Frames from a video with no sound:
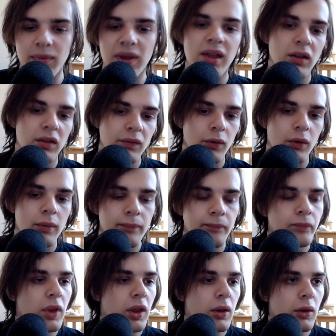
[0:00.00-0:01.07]
it's
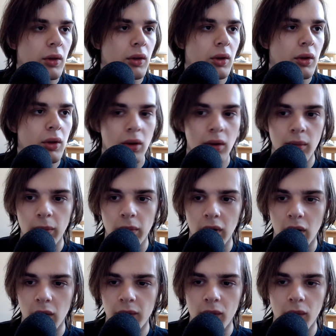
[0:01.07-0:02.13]
from,
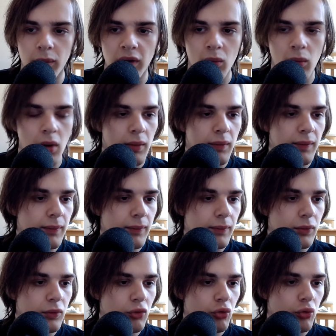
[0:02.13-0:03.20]
but I thought it'd be worth
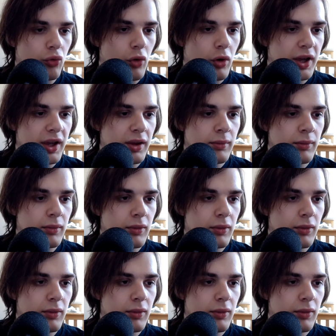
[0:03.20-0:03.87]
trying.